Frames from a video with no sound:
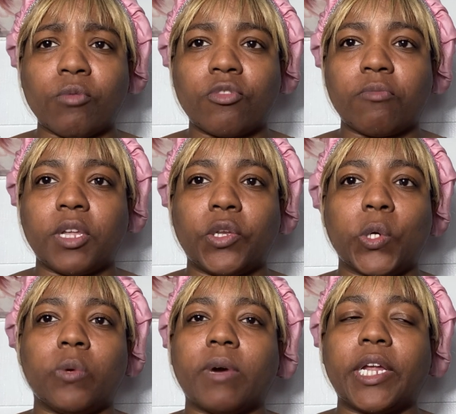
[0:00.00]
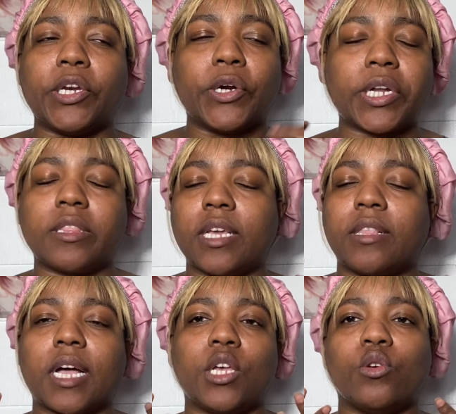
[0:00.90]
to be doing my nerdy things
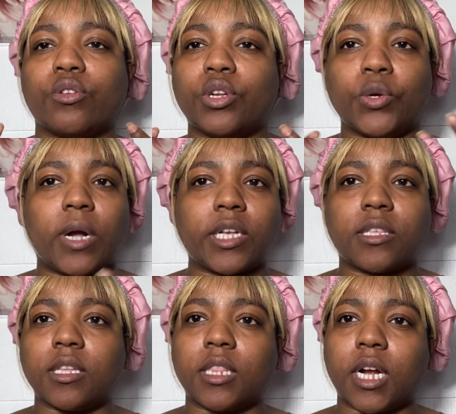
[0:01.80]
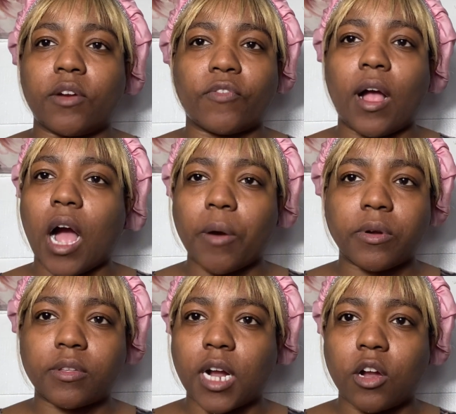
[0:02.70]
like I usually do, where I just sit there for hours
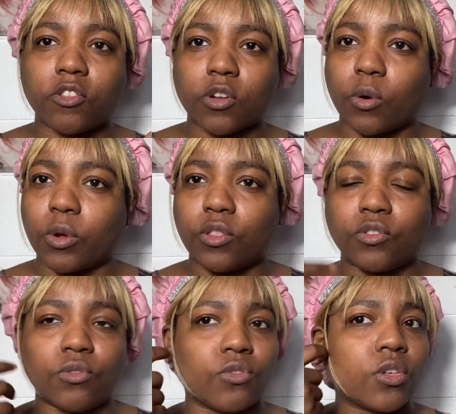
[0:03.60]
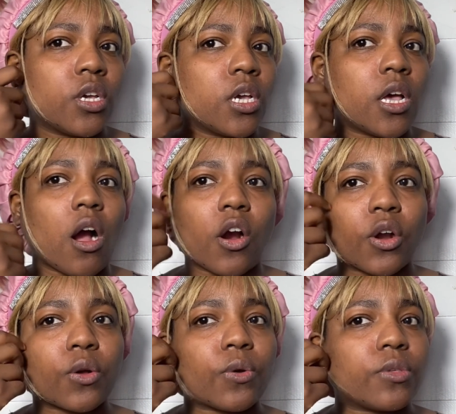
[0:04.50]
and hours scrolling through
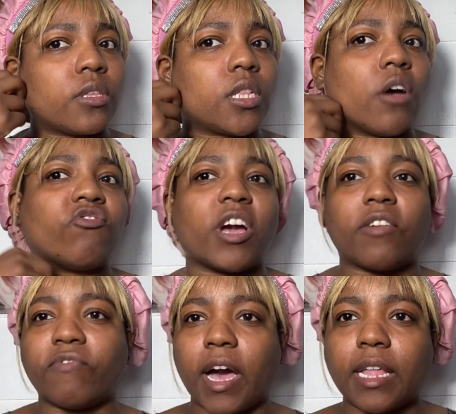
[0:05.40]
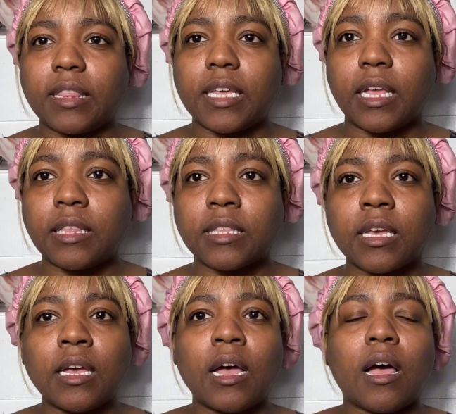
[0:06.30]
articles and stuff trying to find things.
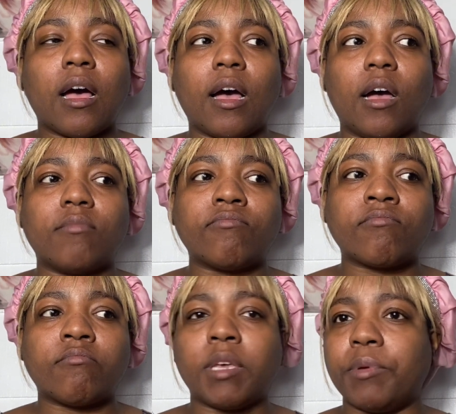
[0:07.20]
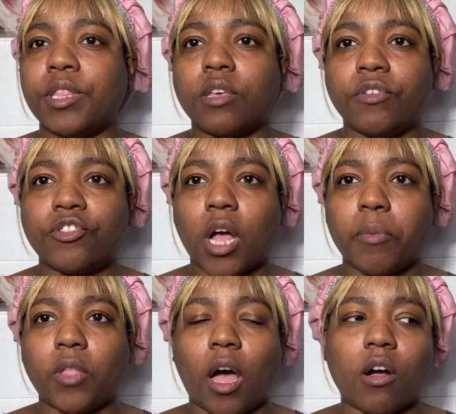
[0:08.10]
Maybe in the future
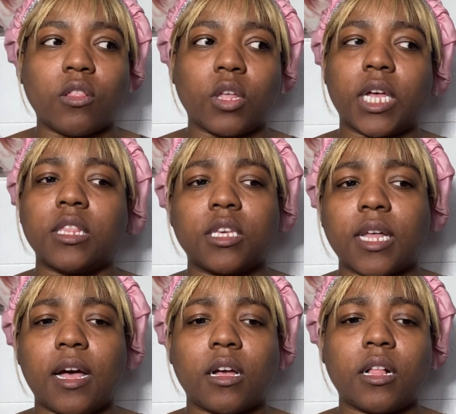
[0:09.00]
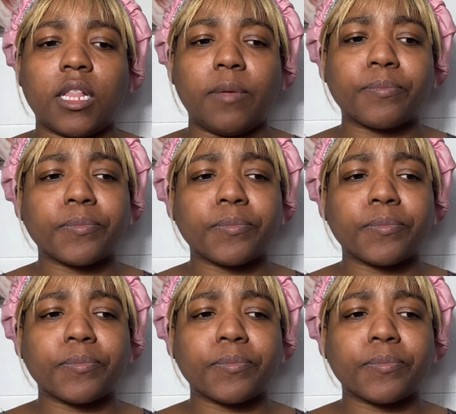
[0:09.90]
I'll look into that clip,